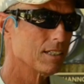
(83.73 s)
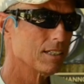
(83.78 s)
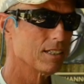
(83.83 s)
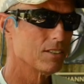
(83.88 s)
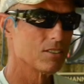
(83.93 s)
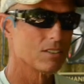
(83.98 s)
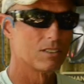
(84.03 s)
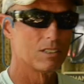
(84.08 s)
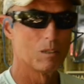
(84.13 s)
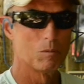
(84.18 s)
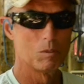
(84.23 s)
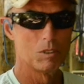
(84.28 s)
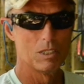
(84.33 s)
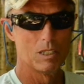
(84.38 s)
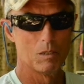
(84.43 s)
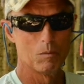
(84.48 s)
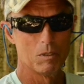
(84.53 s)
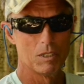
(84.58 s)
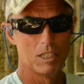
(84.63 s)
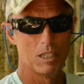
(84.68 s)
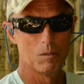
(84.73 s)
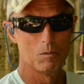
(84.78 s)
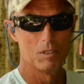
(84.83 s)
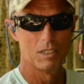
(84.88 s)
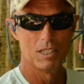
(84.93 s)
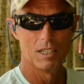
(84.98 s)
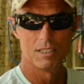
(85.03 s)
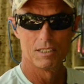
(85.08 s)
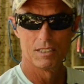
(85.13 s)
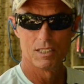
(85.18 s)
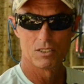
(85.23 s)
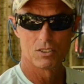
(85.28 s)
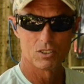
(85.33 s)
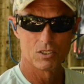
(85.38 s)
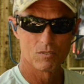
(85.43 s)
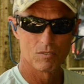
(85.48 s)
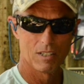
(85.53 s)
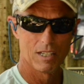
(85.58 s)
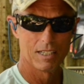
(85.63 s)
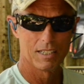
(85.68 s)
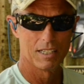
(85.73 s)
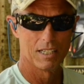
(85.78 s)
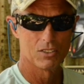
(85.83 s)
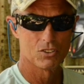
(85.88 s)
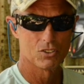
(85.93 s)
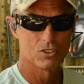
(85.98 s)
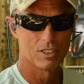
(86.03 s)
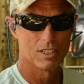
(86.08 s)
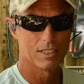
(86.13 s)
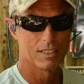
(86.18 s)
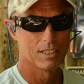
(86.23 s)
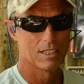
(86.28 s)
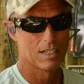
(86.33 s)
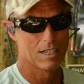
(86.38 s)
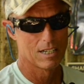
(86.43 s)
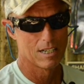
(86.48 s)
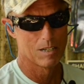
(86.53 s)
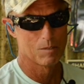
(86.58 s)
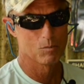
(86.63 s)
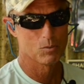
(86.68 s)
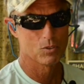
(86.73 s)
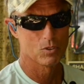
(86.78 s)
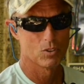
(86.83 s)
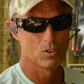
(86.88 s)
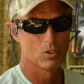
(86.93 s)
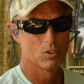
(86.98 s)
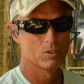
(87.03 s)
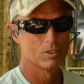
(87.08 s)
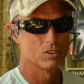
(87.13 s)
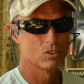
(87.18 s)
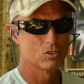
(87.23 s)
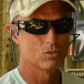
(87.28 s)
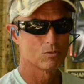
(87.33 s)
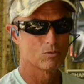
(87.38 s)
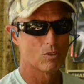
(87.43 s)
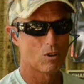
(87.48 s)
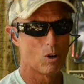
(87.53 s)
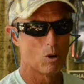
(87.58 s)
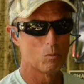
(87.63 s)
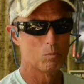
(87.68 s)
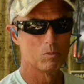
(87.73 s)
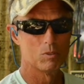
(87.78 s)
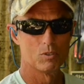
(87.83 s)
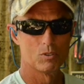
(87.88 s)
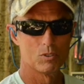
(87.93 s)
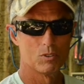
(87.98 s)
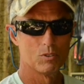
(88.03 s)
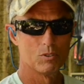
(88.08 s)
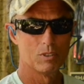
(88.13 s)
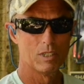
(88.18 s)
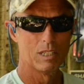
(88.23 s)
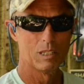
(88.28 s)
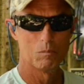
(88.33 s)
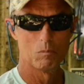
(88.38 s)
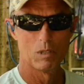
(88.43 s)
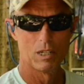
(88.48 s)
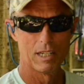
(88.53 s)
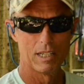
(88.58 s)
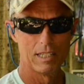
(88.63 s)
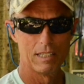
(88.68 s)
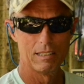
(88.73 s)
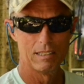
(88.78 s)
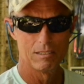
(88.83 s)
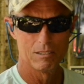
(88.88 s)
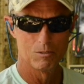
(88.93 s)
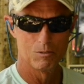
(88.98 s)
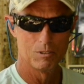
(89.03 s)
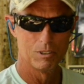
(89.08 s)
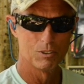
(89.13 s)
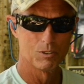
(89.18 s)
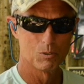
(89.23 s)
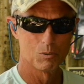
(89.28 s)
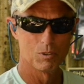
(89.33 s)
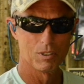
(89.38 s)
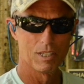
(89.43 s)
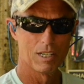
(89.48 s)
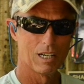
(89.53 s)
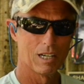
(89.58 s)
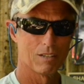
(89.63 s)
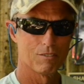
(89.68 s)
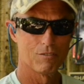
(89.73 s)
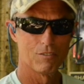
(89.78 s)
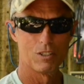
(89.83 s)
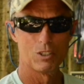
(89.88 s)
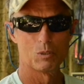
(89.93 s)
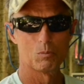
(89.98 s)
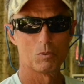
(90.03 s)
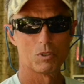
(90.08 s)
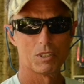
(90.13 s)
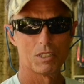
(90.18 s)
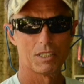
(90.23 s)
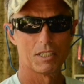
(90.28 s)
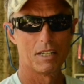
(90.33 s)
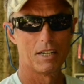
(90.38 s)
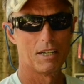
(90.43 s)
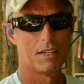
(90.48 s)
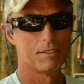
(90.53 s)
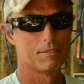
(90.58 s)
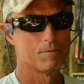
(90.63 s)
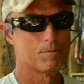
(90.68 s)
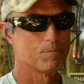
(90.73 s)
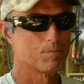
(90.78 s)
is at www.texasflycaster.com, so it's open to anybody with or without a Facebook account.